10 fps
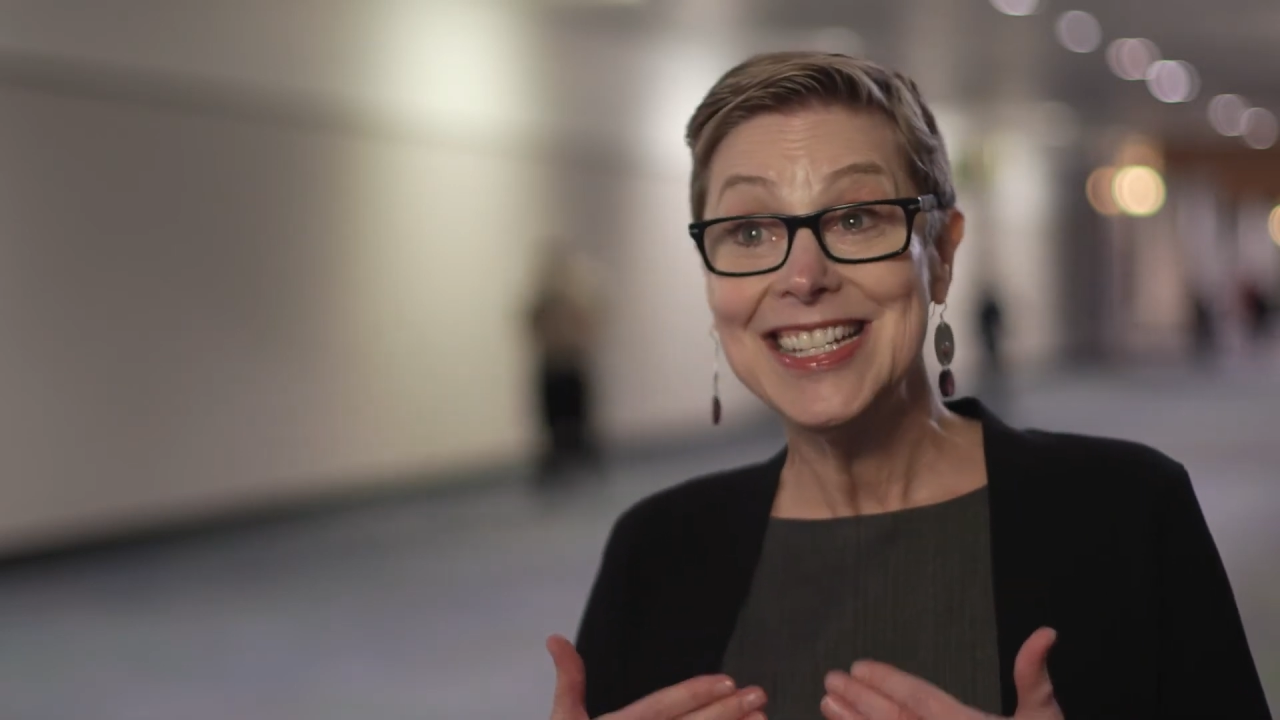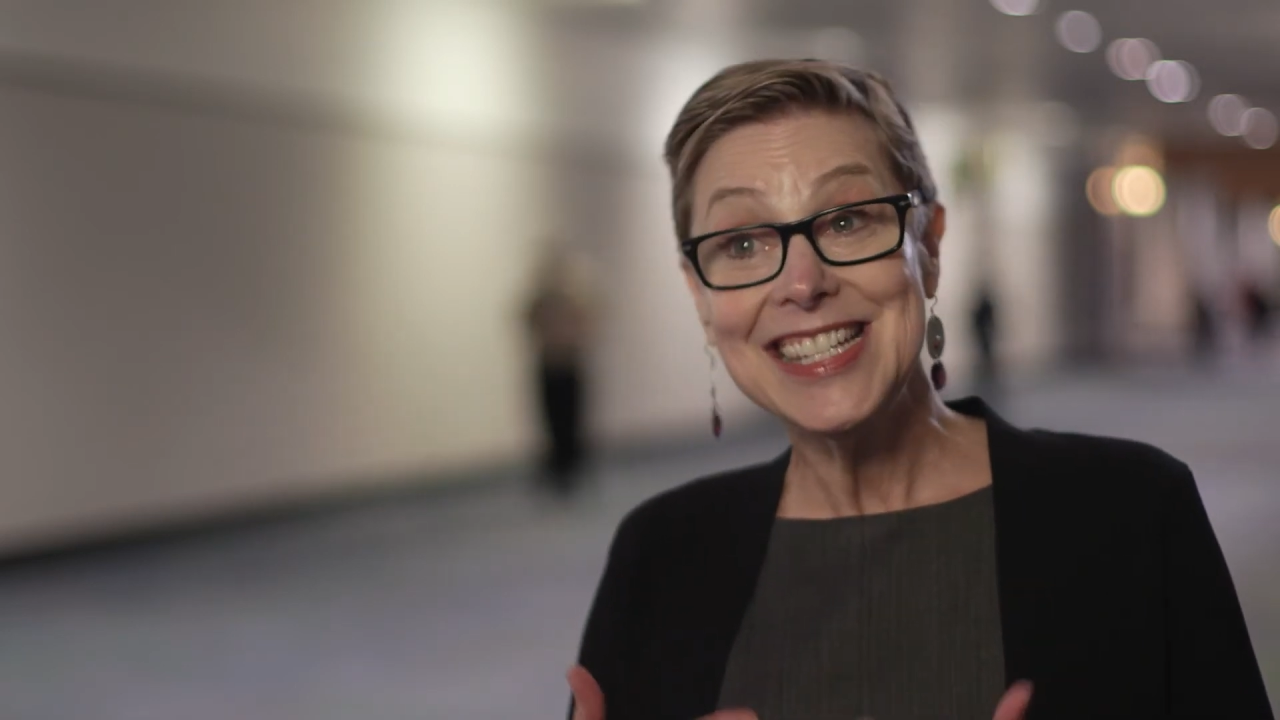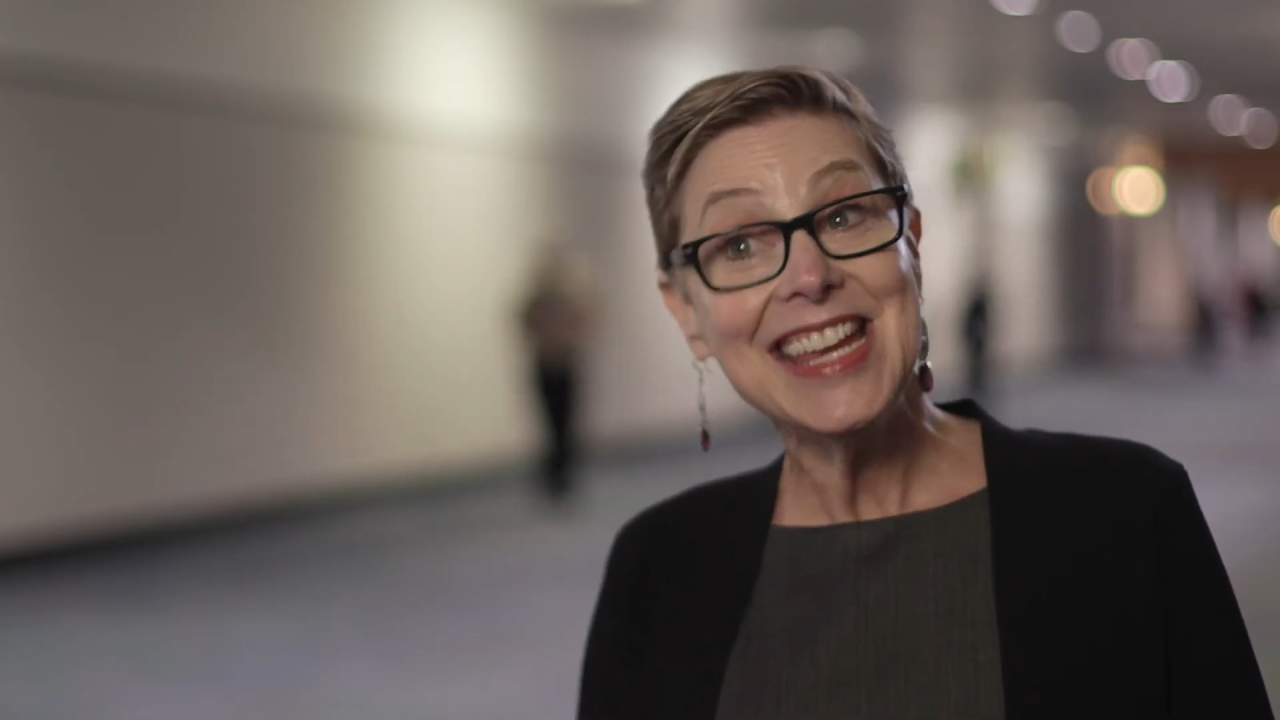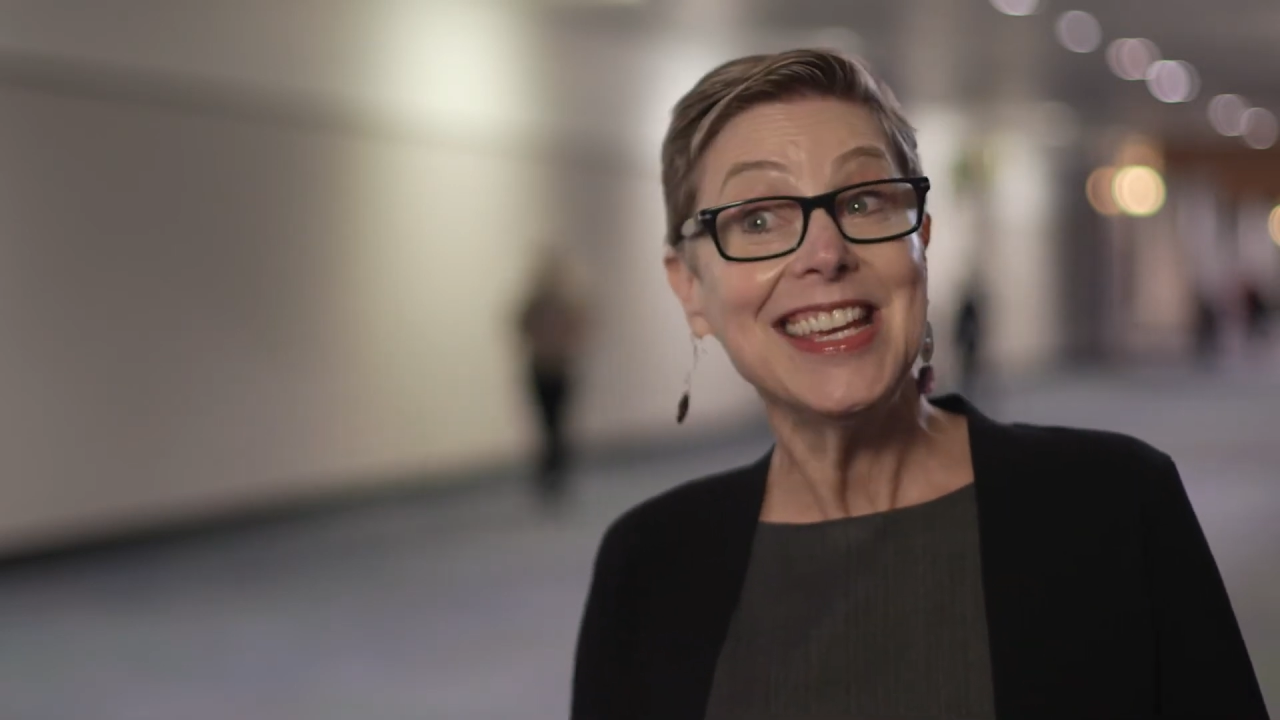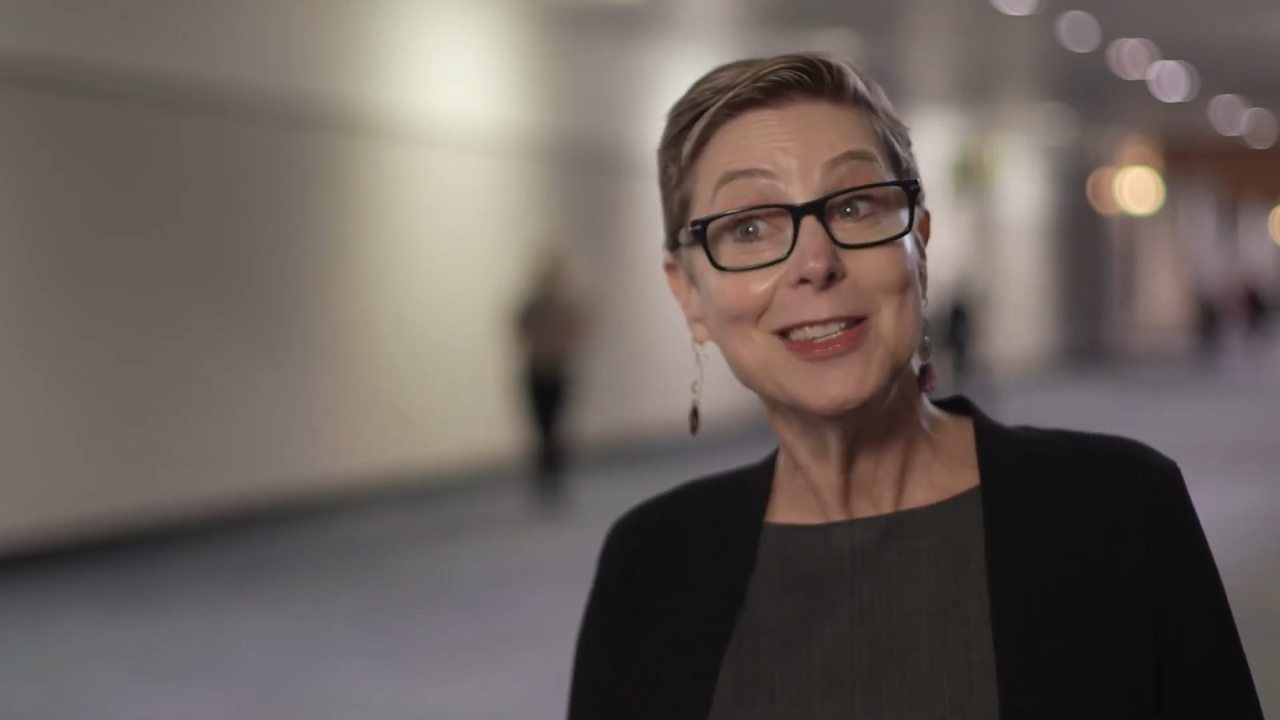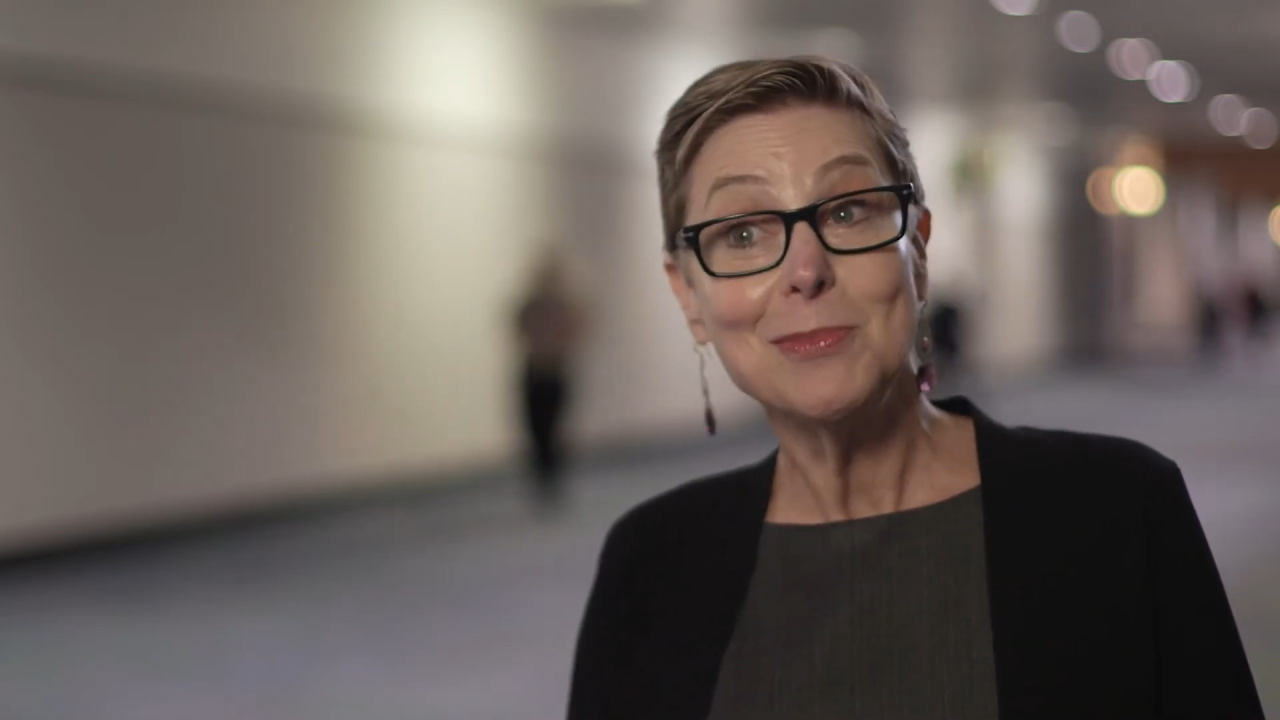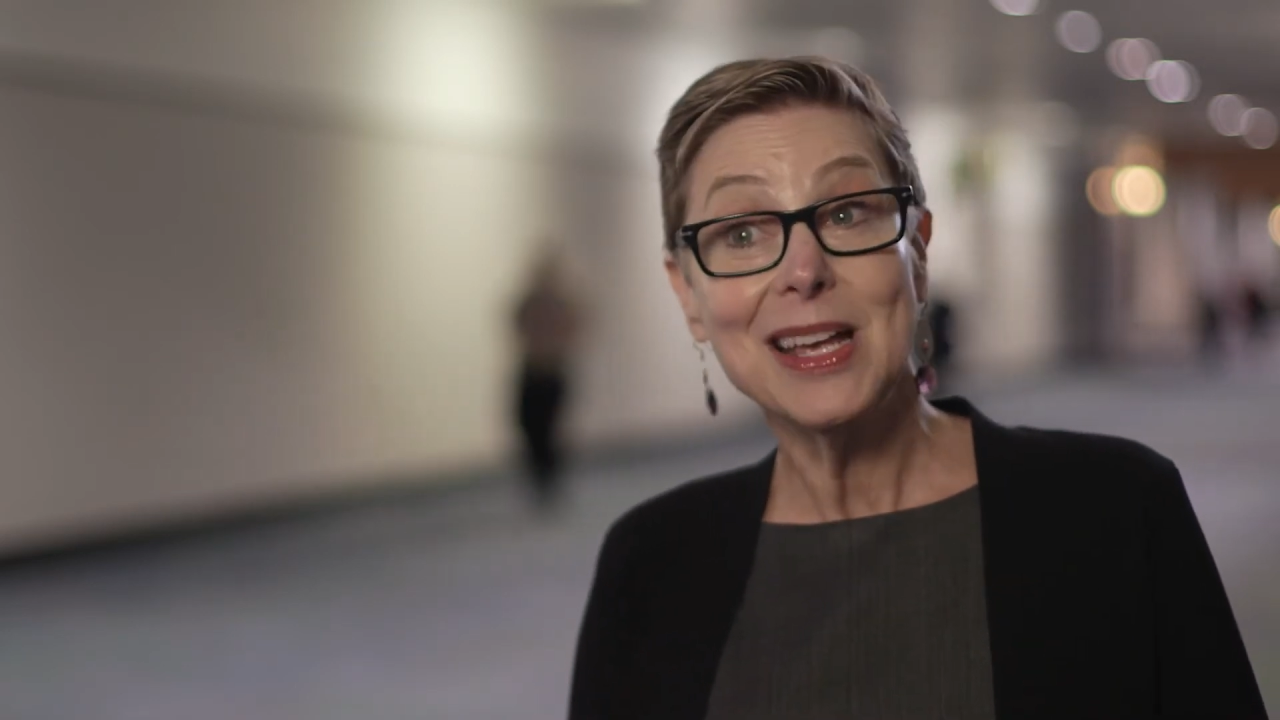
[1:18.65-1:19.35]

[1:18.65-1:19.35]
taking the